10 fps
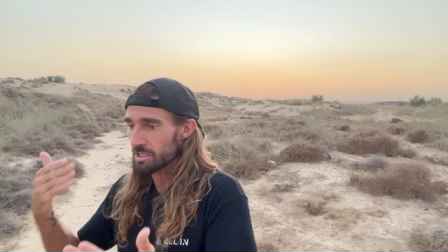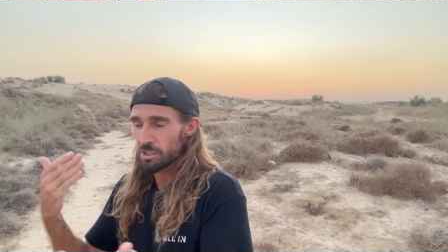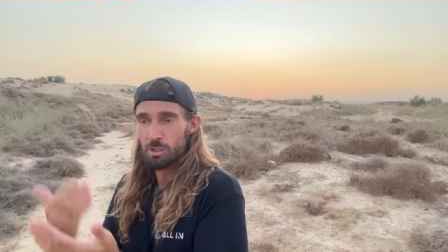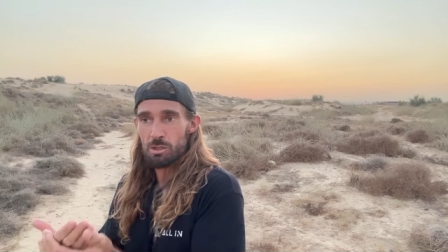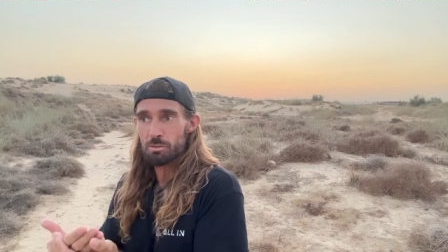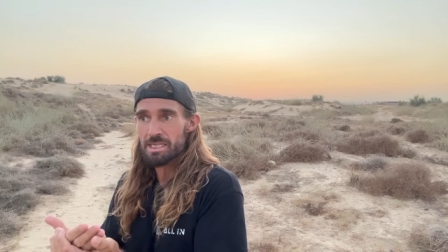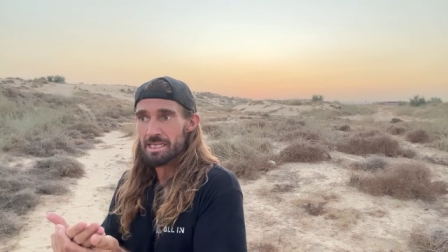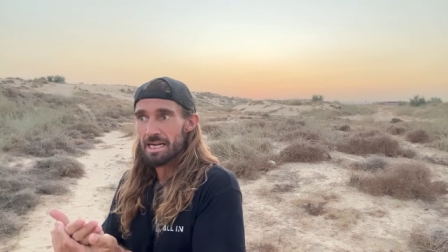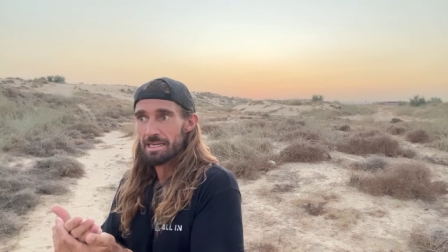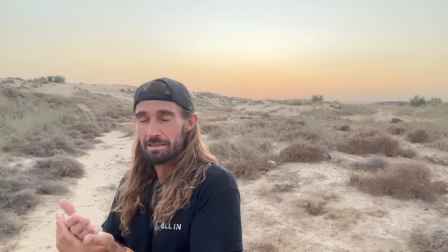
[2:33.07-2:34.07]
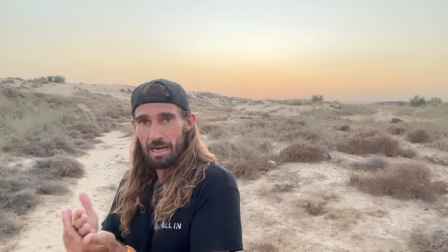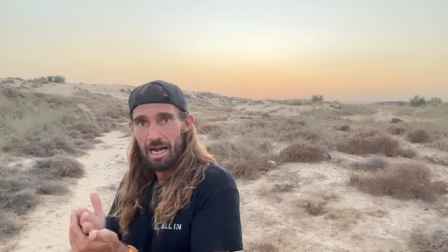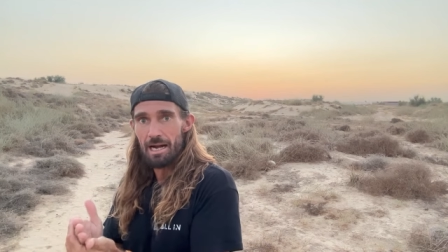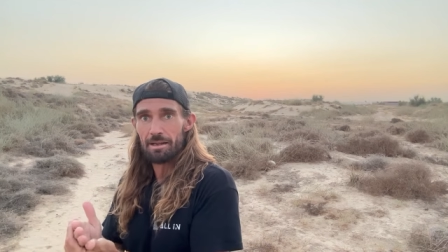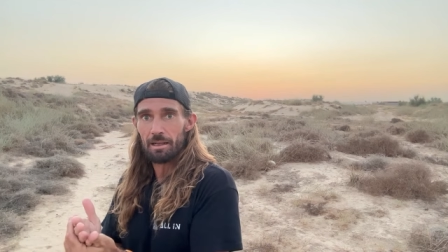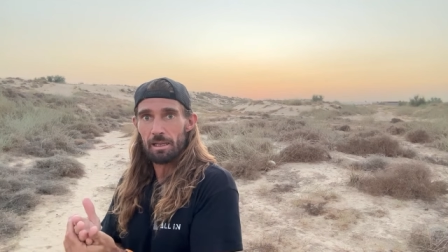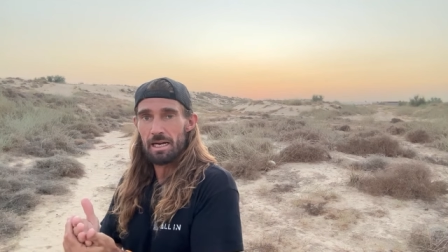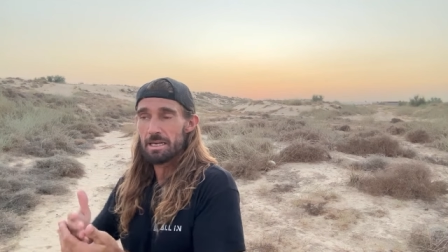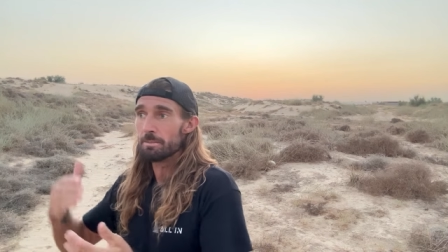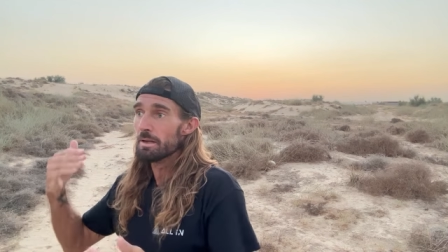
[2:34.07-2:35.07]
As soon as we started the harder
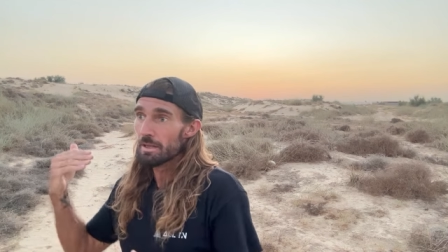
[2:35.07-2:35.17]
climb,